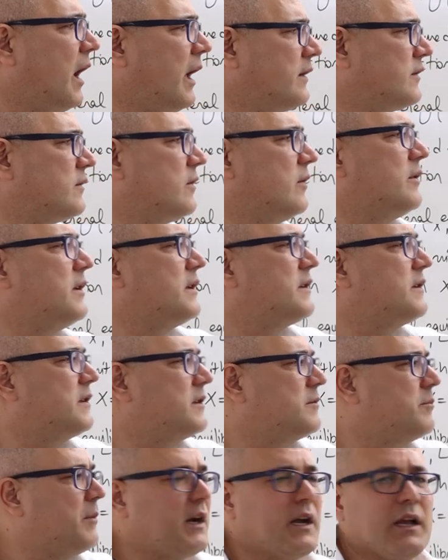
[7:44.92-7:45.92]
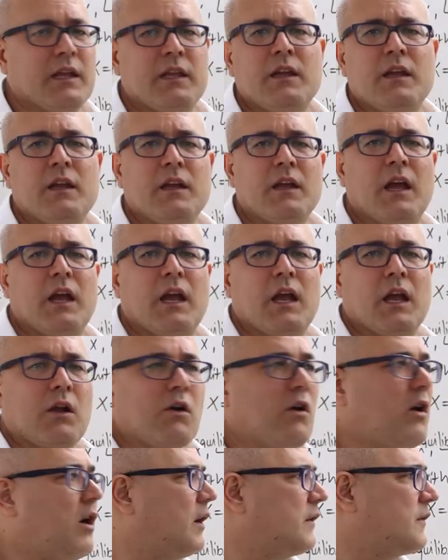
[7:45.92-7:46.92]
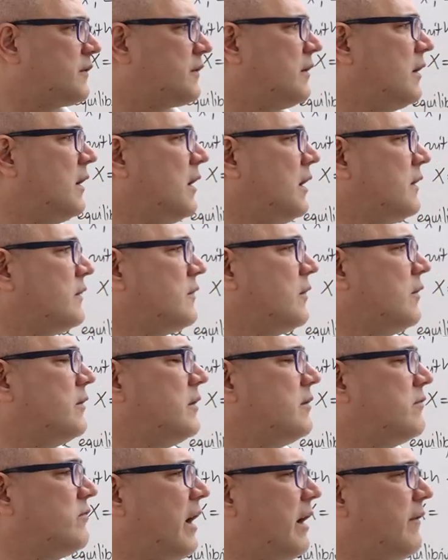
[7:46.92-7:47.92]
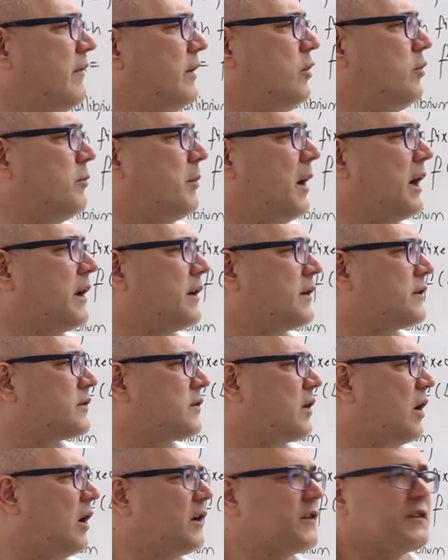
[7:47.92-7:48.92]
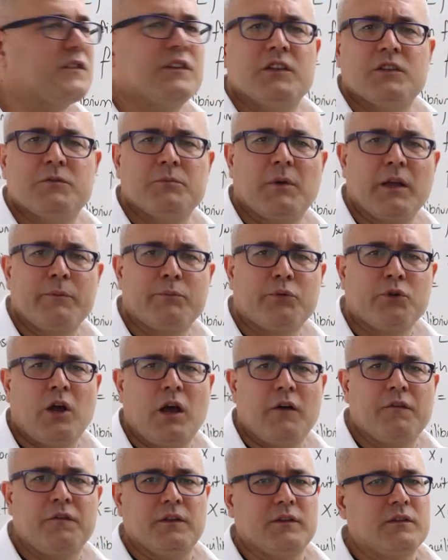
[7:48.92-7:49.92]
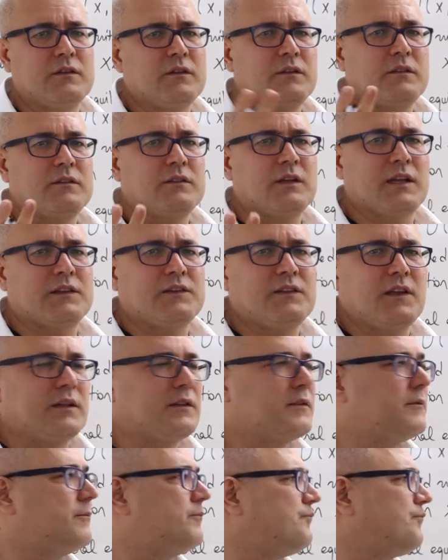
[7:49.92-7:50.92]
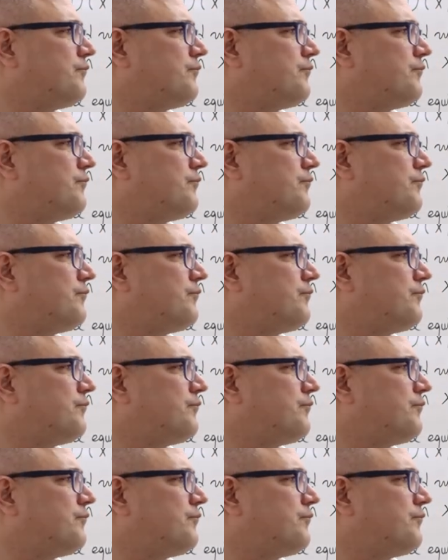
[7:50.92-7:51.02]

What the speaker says: And so this is my cost. So the revenue minus cost is my profit. That's it.